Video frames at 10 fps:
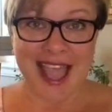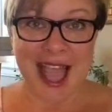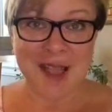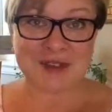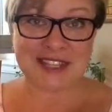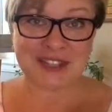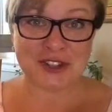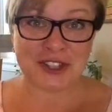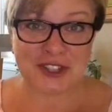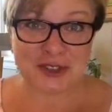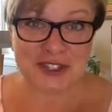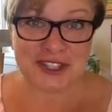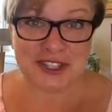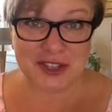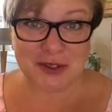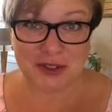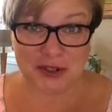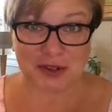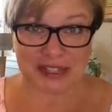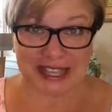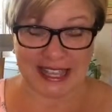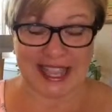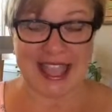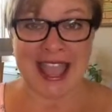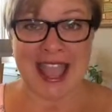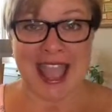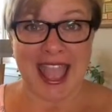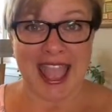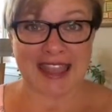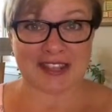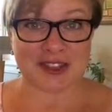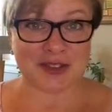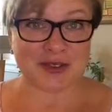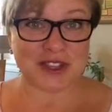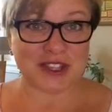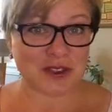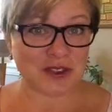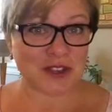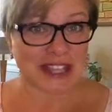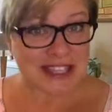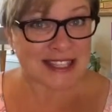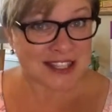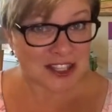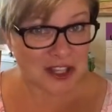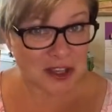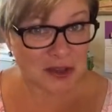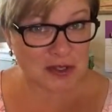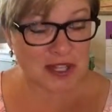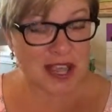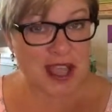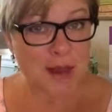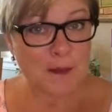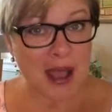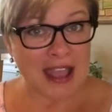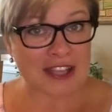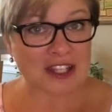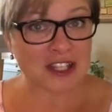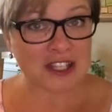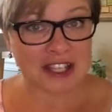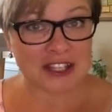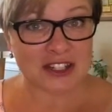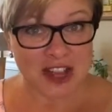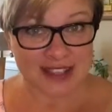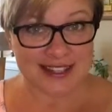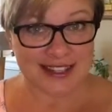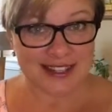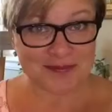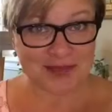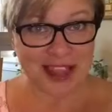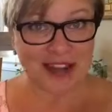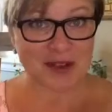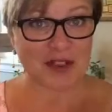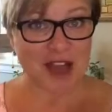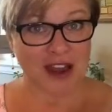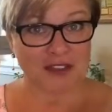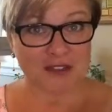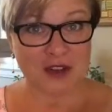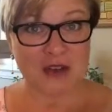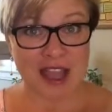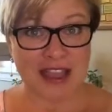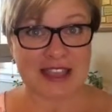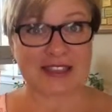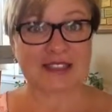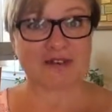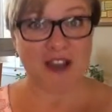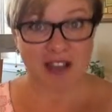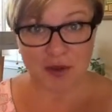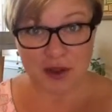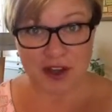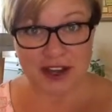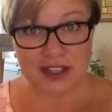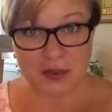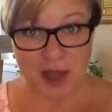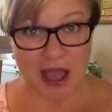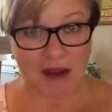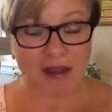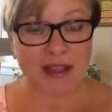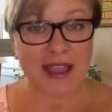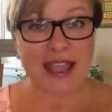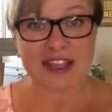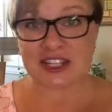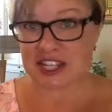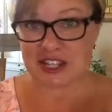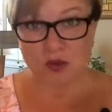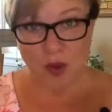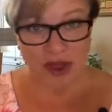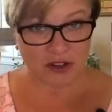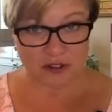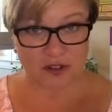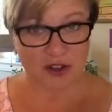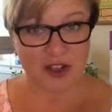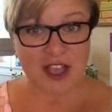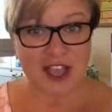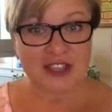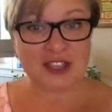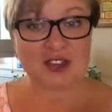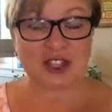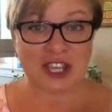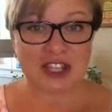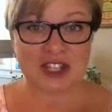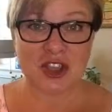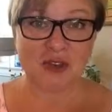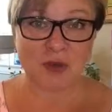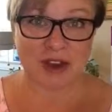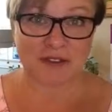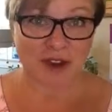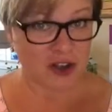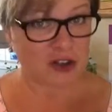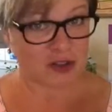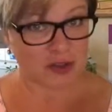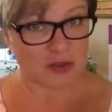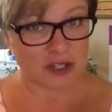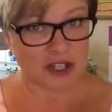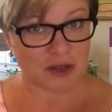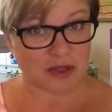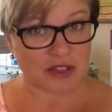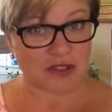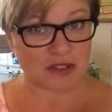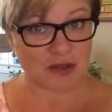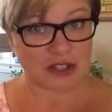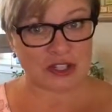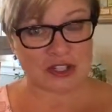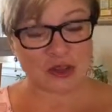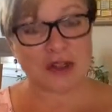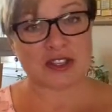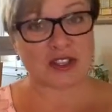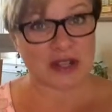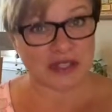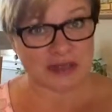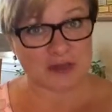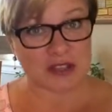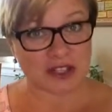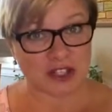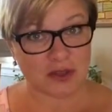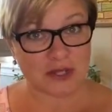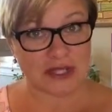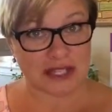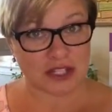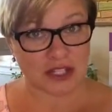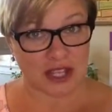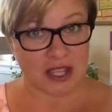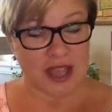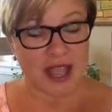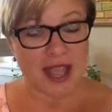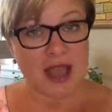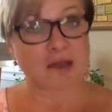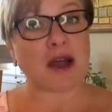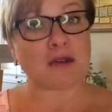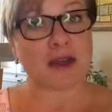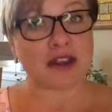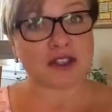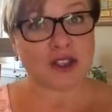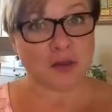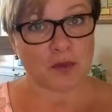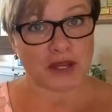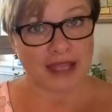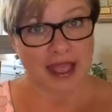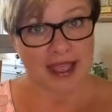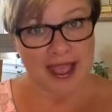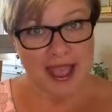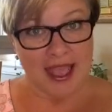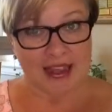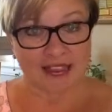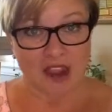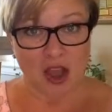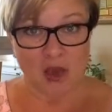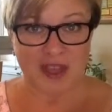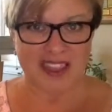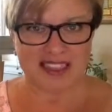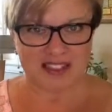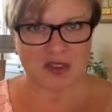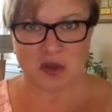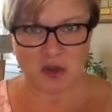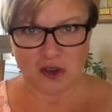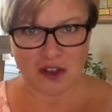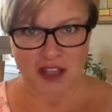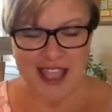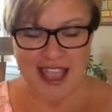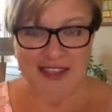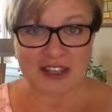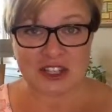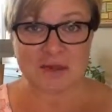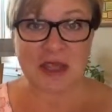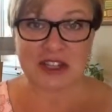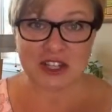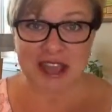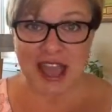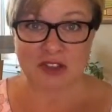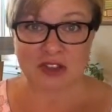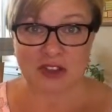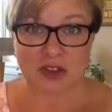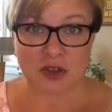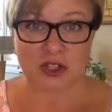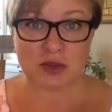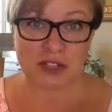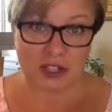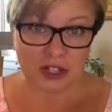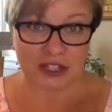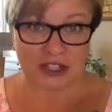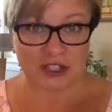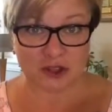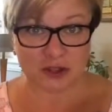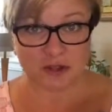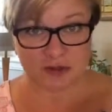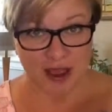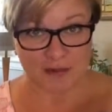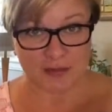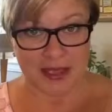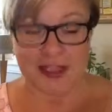I was introduced to doodling and to the Doodle Institute by Chalene Johnson. I know a lot of you guys follow her as well, and she is wonderful. So she showed one of her doodles to illustrate something that she was teaching about Periscope one day, and I thought, oh, that's cool. And then she mentioned who she was learning to doodle from.